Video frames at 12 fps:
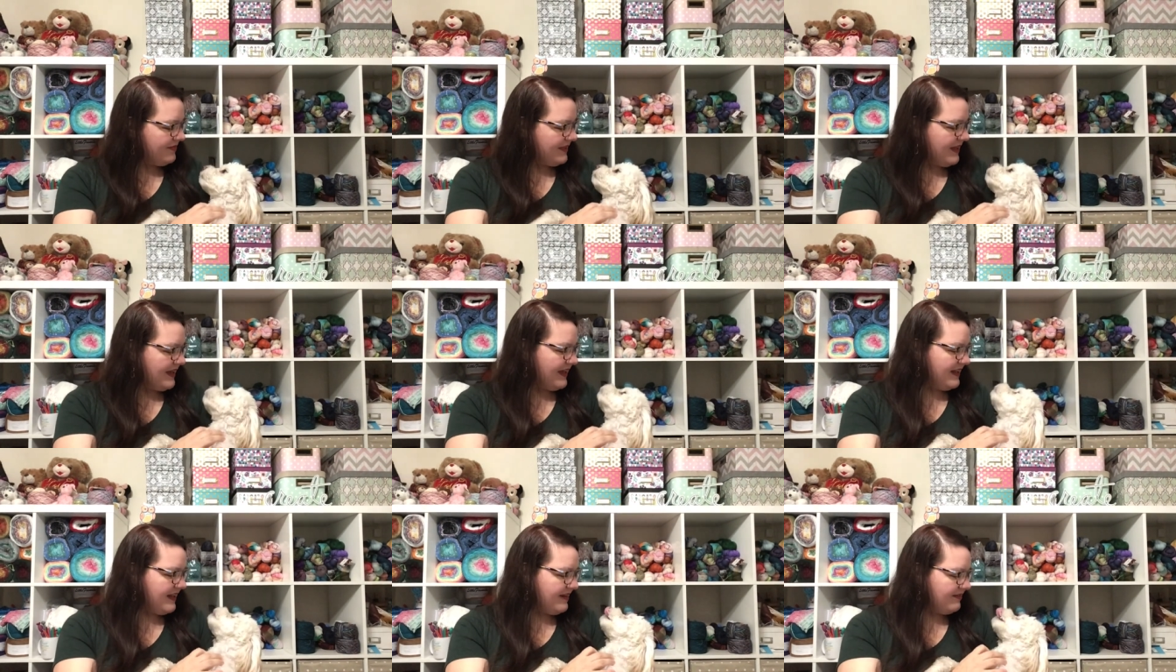
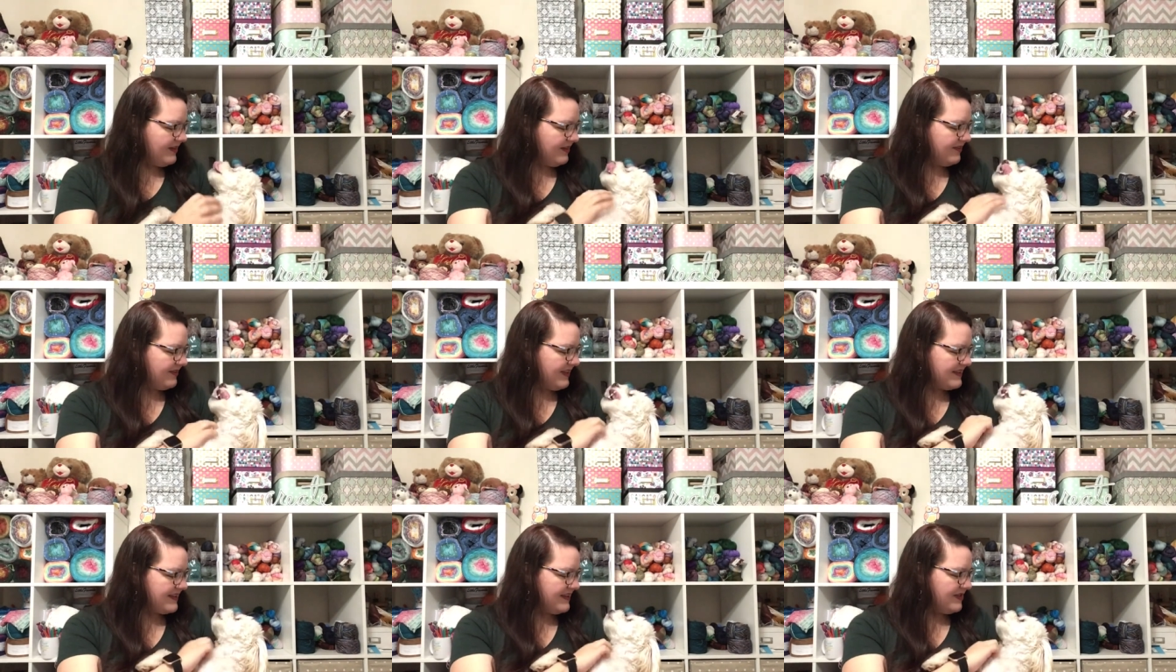And I love you.
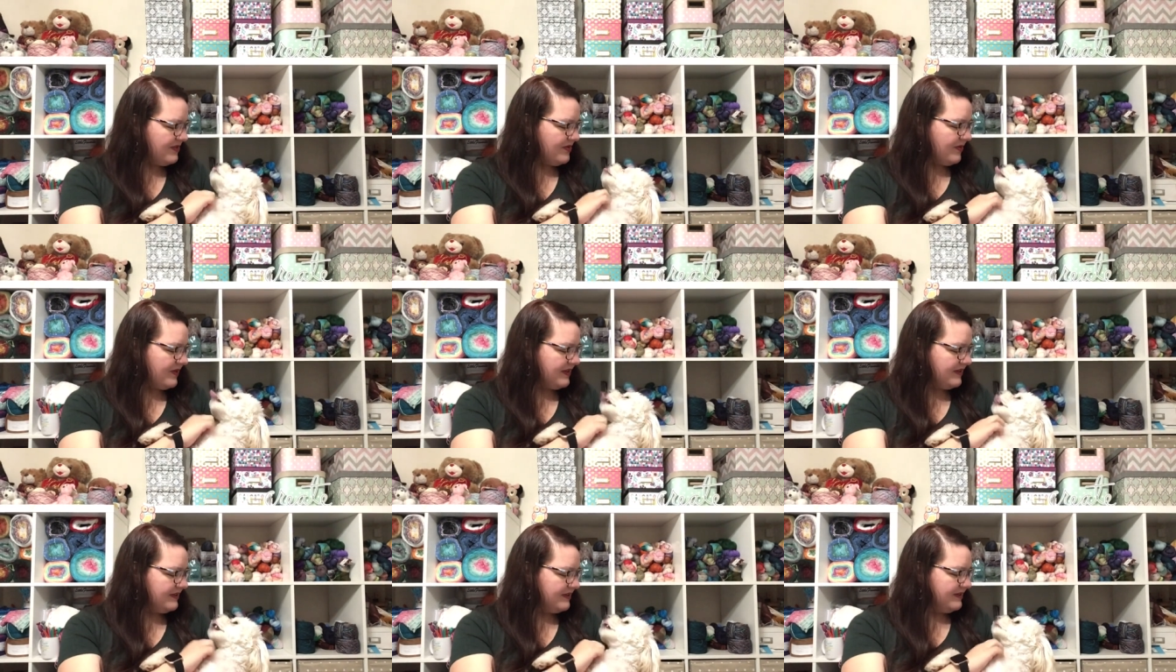Yes, I do.
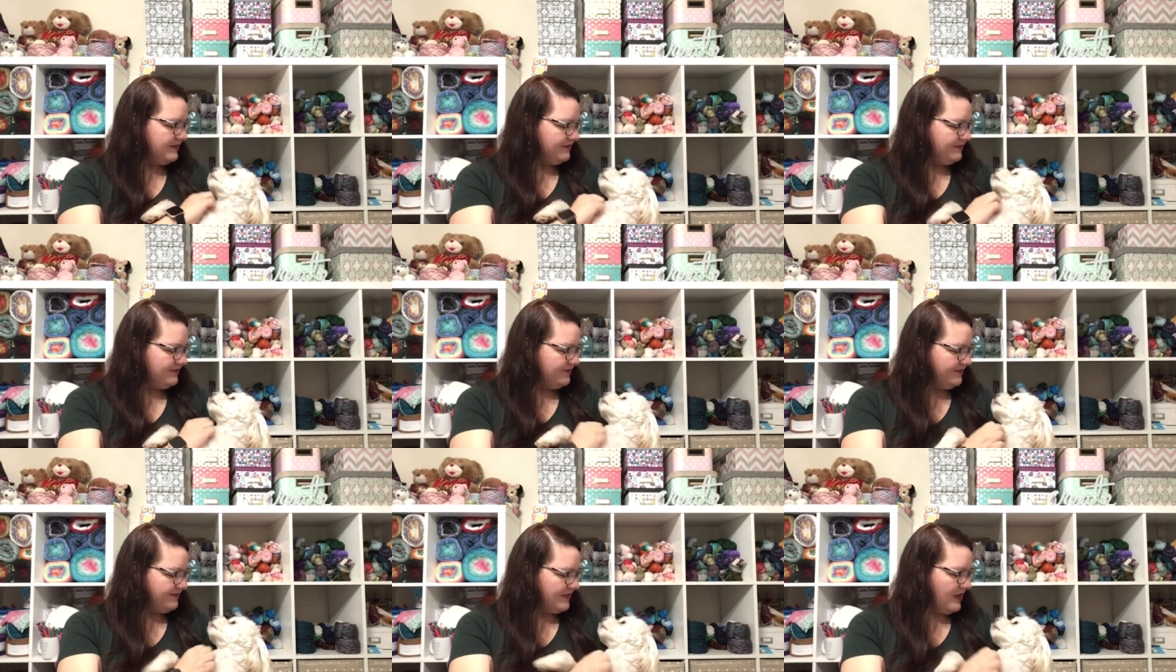
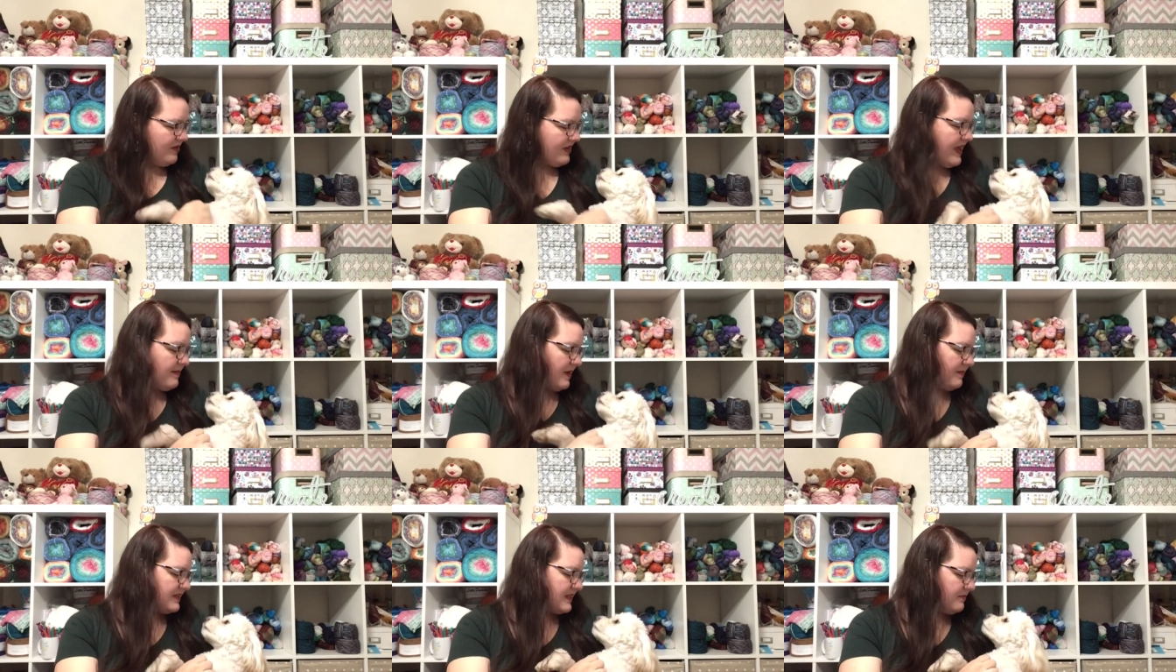Okay,
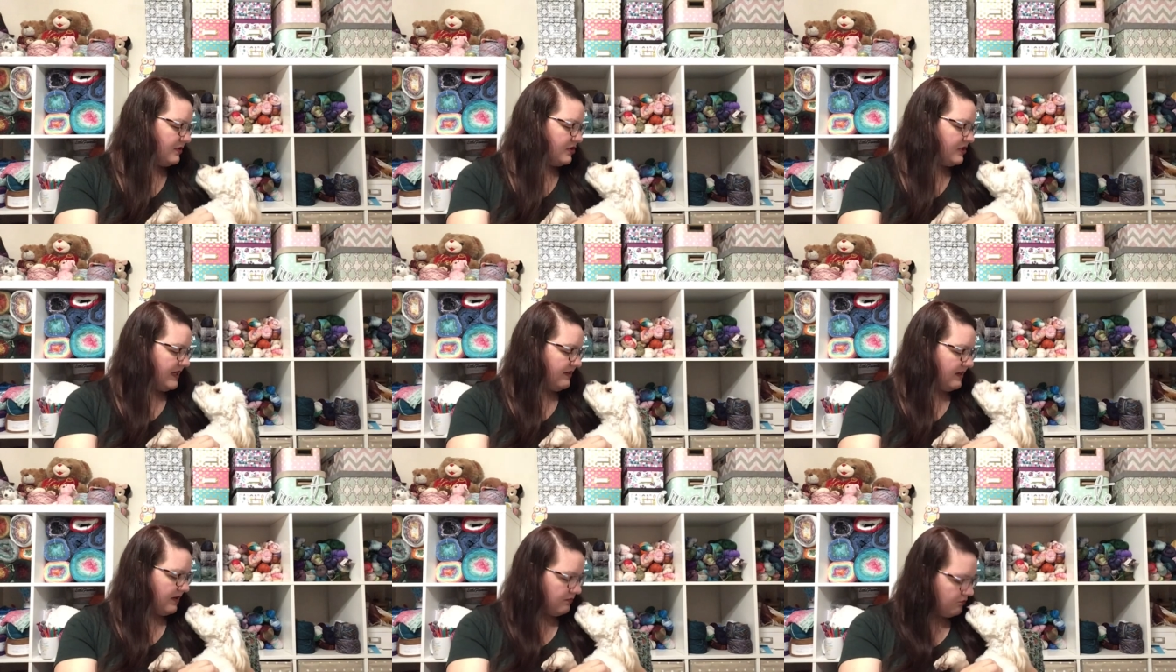mommy's going to put you down
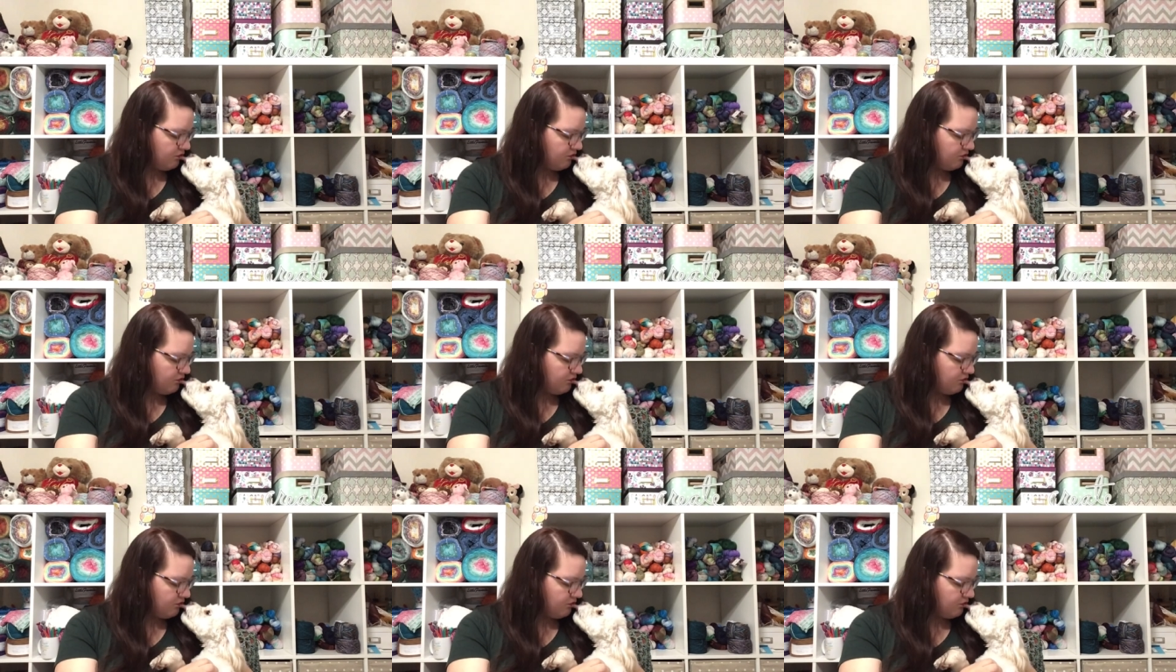now.